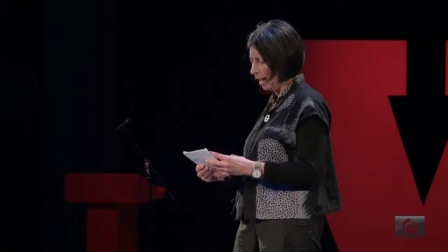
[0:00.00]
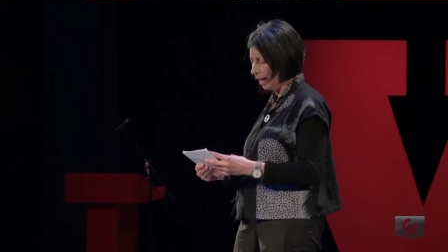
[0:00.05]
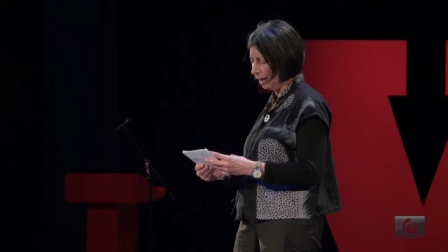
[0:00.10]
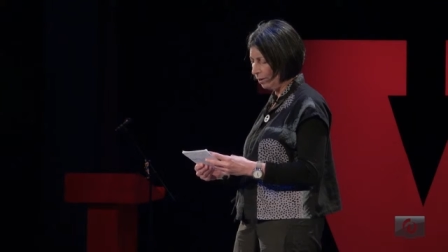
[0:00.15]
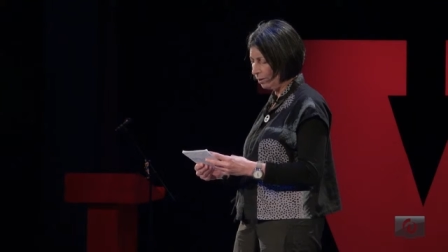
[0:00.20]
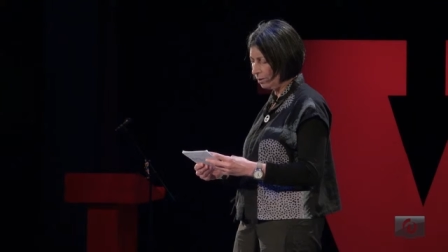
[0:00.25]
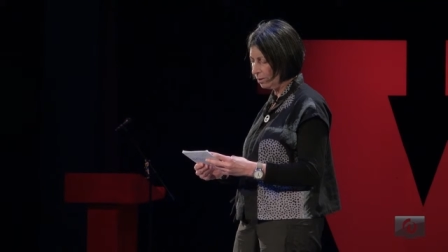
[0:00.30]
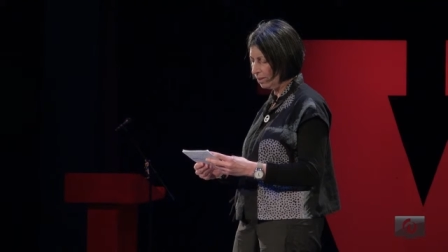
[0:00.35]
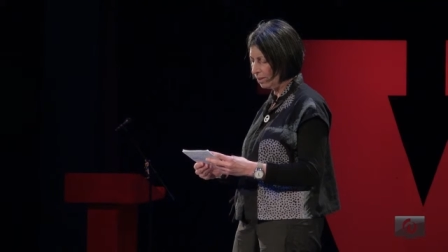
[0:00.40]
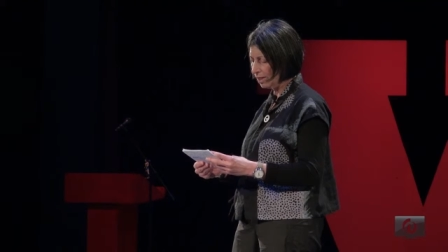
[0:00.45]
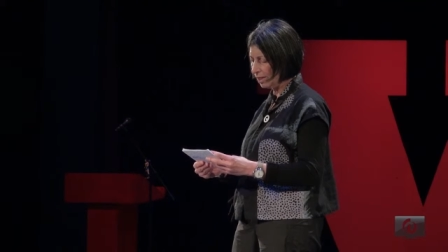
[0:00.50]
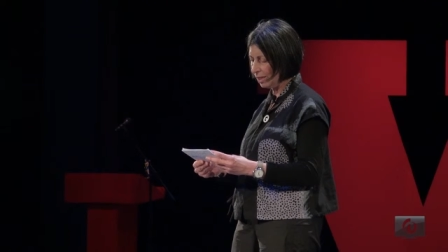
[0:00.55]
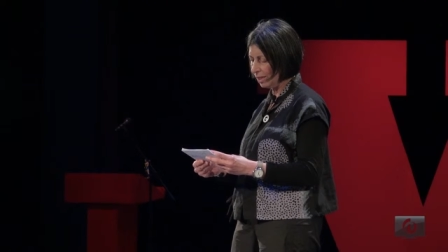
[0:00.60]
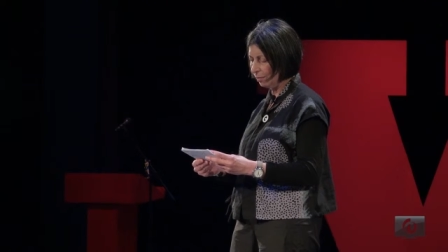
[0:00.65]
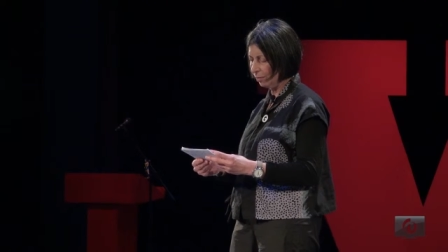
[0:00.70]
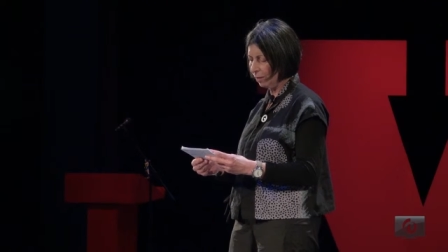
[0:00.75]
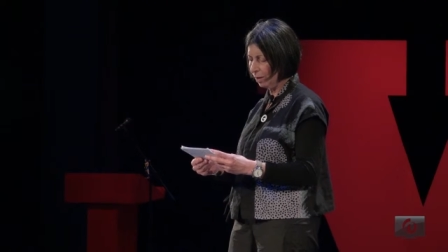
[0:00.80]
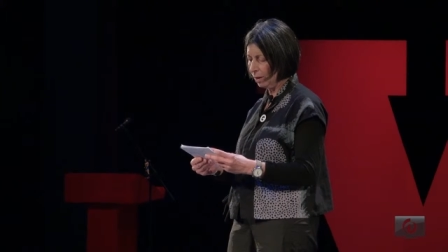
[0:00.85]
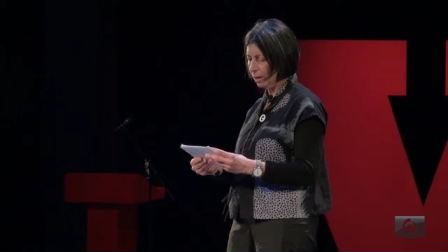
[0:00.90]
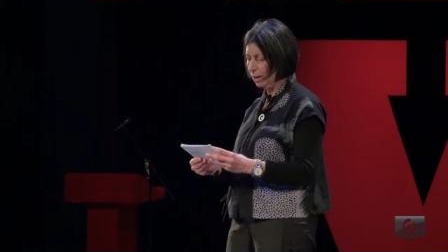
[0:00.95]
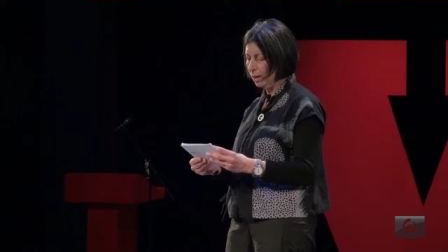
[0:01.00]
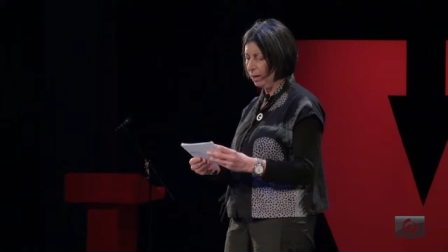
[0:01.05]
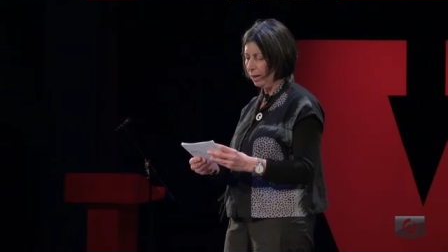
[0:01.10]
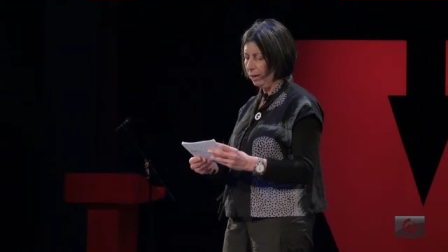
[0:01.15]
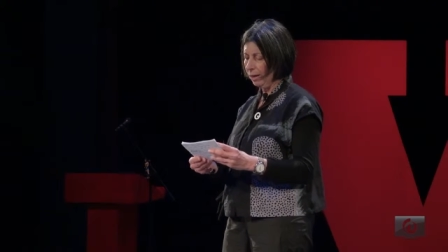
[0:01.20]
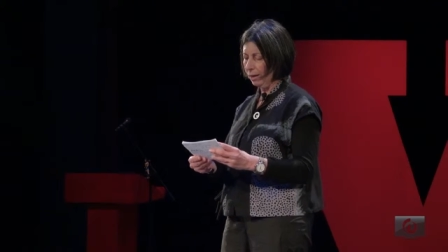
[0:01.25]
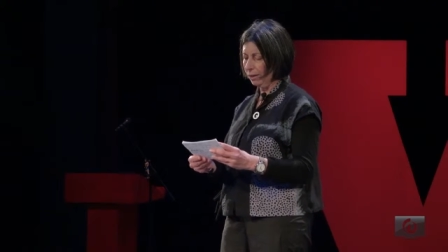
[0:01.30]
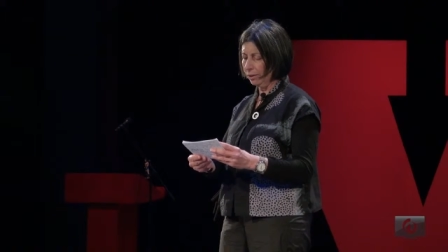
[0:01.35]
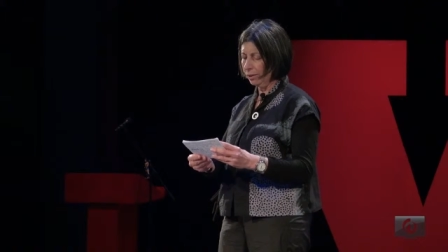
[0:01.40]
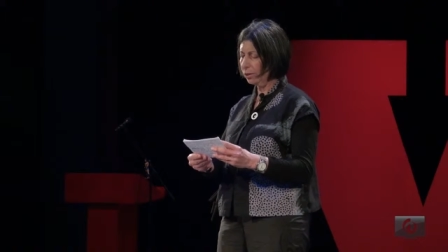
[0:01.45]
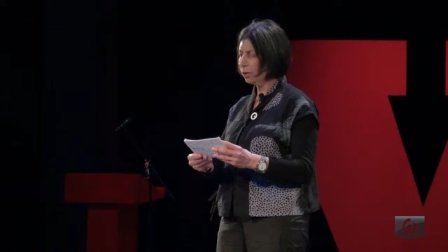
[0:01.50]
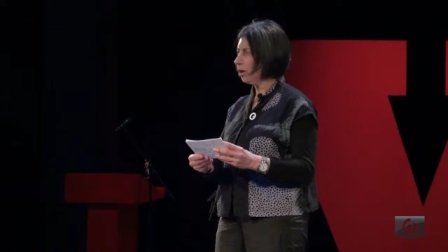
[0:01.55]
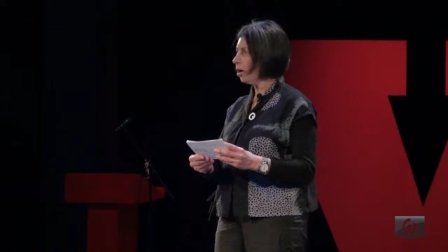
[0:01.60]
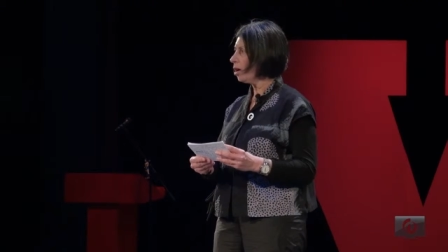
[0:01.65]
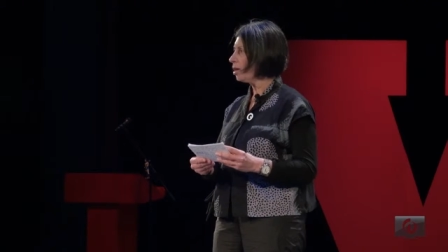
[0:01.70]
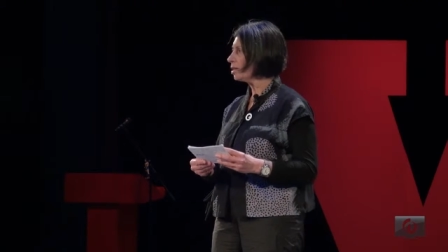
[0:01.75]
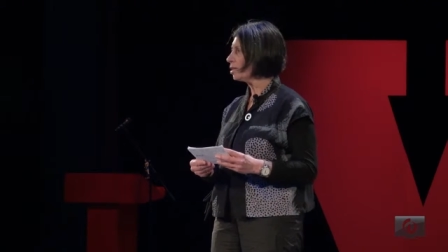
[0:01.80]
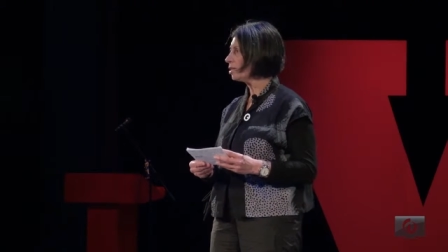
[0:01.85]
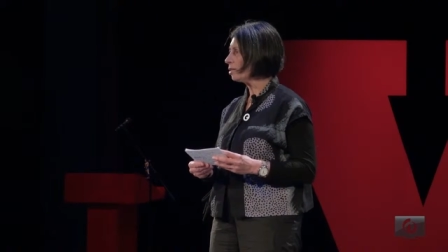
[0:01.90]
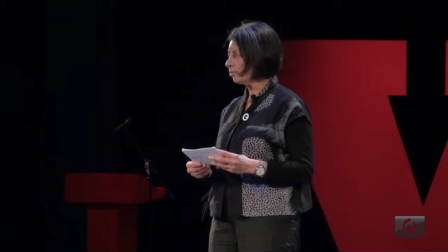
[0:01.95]
patterns,
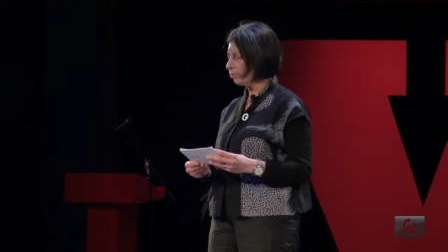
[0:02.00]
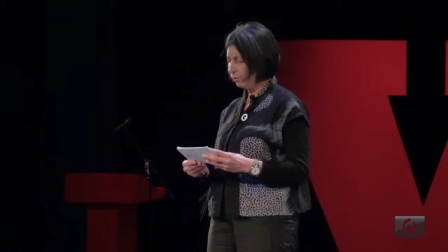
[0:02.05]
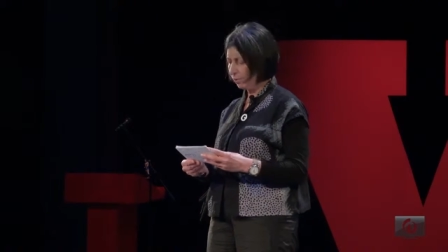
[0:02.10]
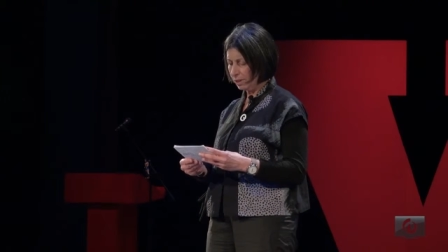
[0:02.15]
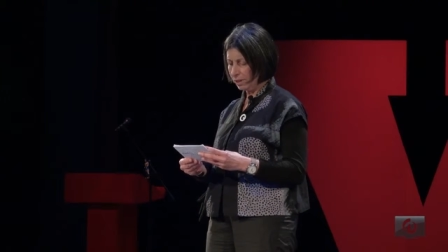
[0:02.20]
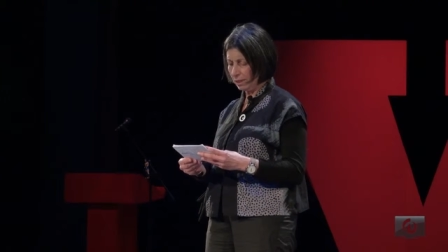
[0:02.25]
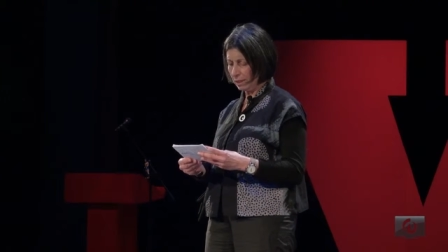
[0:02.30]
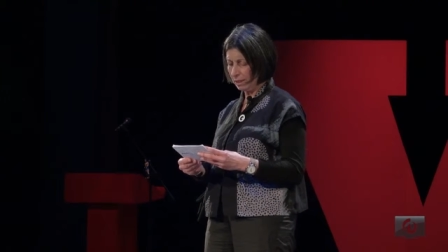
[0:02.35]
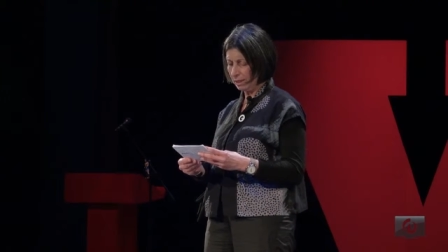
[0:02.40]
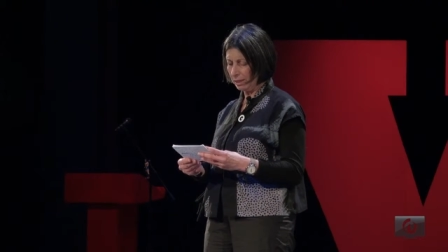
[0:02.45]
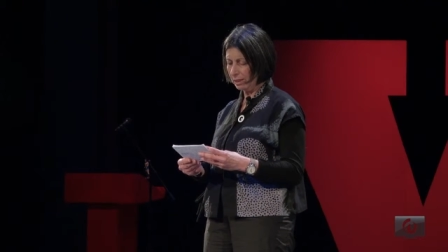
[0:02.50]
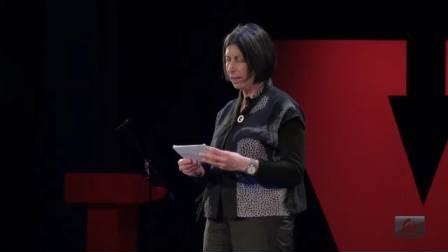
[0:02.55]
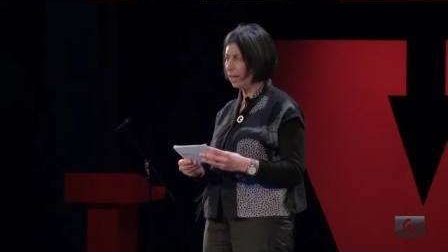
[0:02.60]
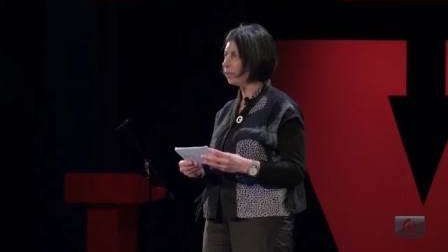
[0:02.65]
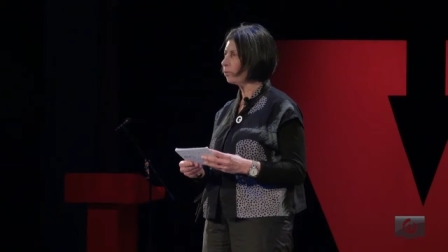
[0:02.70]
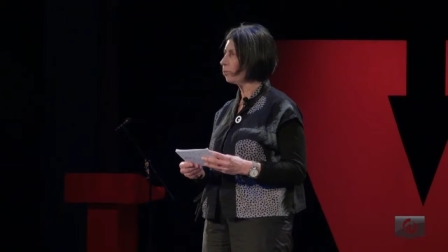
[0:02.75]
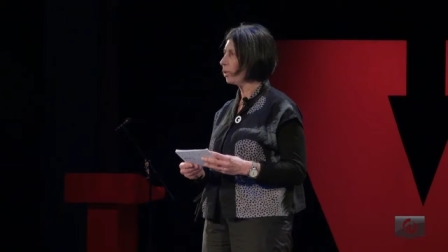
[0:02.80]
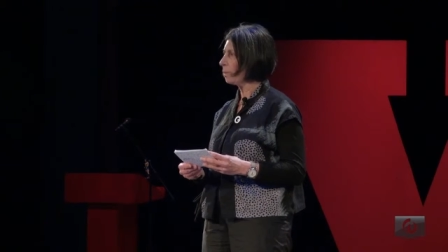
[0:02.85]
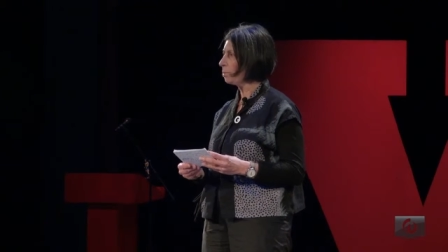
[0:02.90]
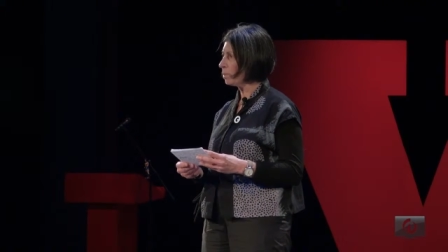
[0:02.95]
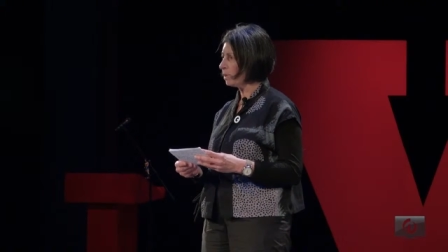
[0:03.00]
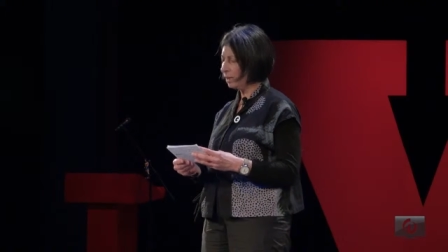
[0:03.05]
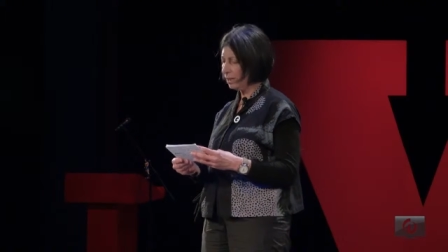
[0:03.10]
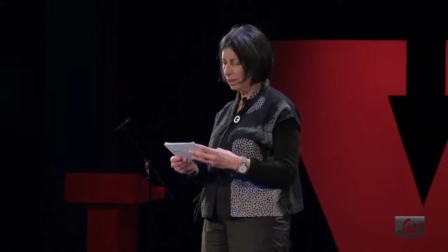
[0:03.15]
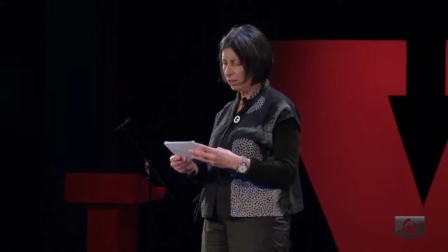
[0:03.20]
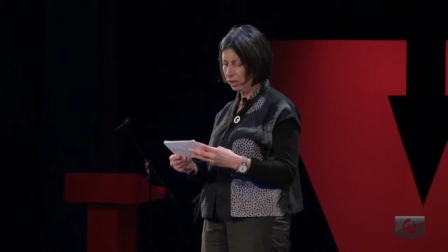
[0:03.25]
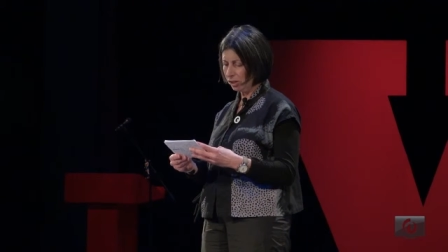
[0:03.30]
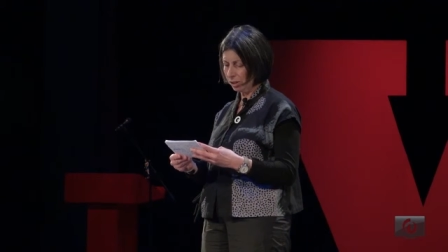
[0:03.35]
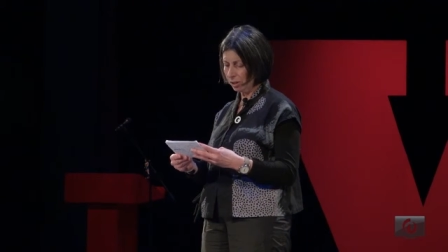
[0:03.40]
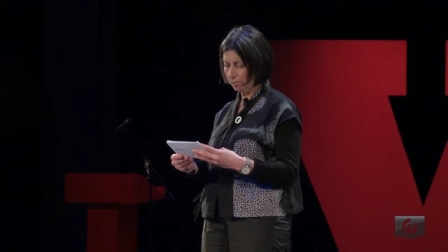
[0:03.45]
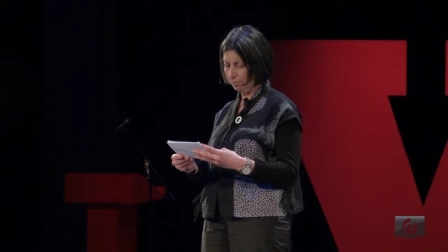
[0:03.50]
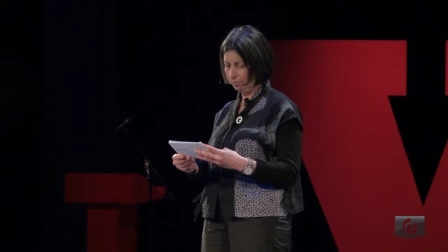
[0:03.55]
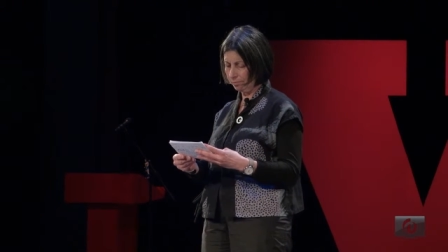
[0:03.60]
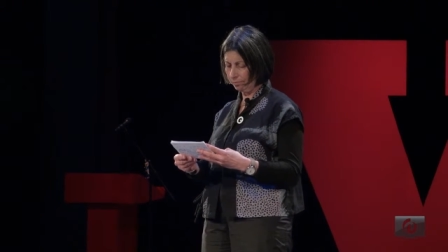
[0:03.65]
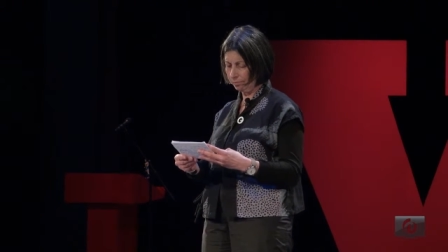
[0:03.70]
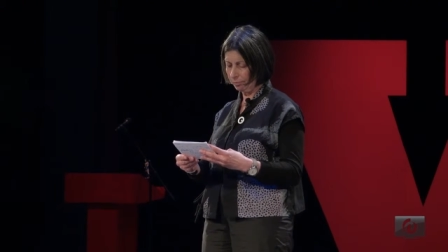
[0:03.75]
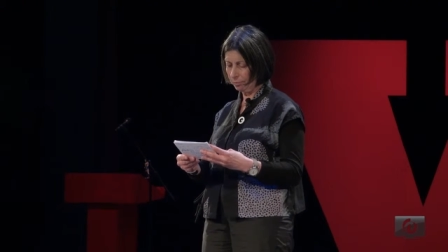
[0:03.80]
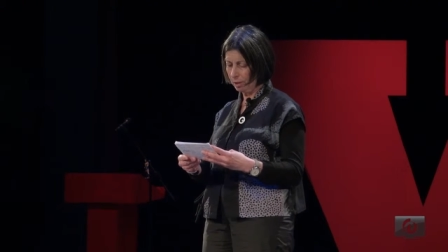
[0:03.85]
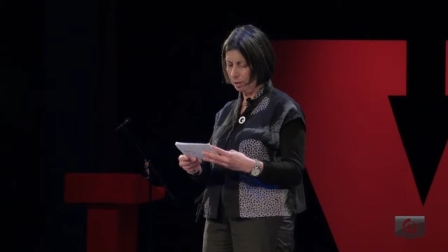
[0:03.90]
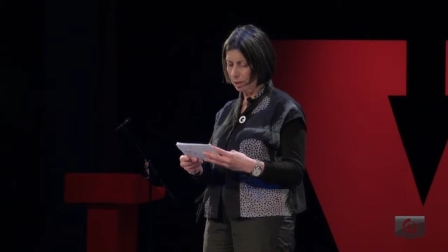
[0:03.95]
laws of physics, and repetition
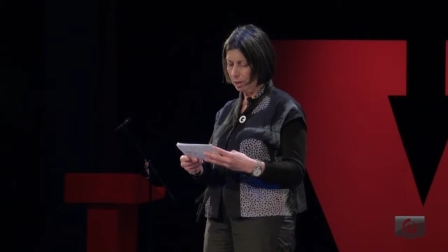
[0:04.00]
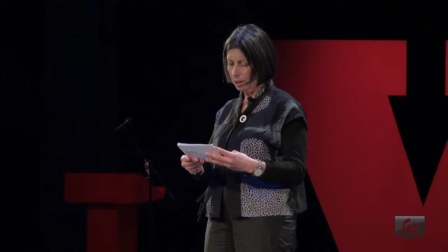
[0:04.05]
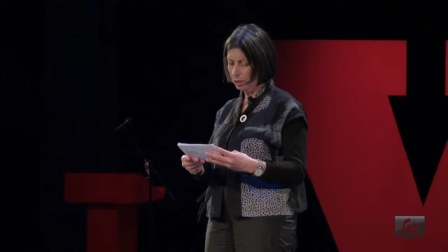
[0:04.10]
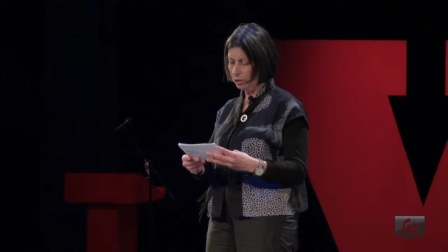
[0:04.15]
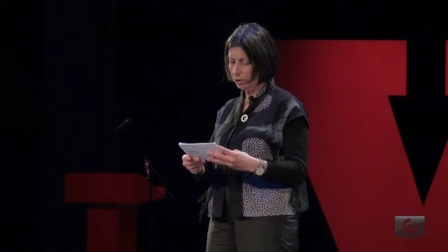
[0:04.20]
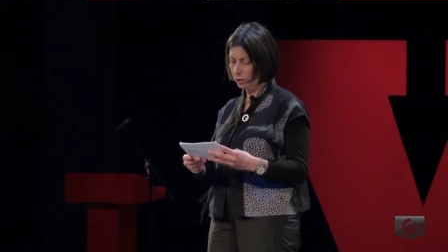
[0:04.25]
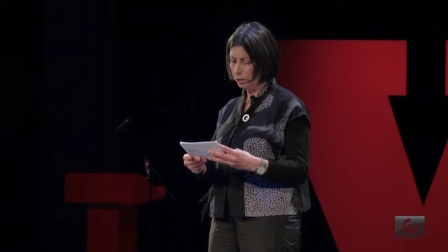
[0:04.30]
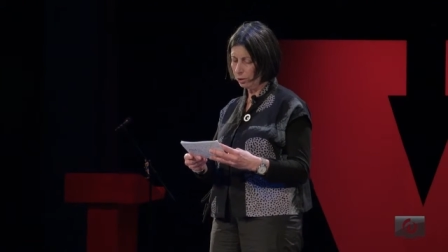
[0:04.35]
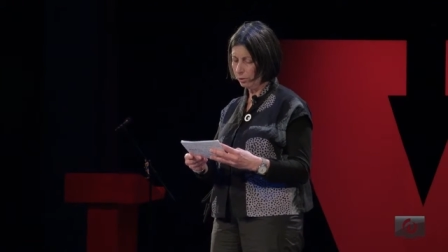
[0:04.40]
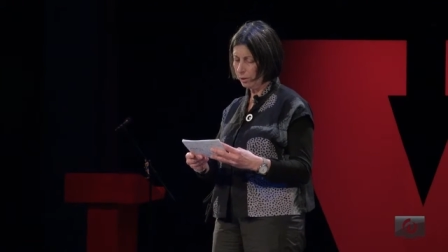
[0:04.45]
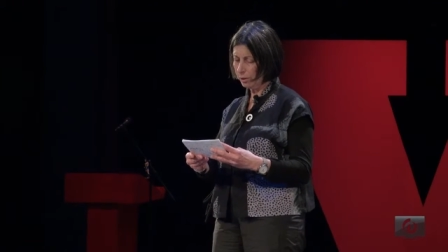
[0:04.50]
to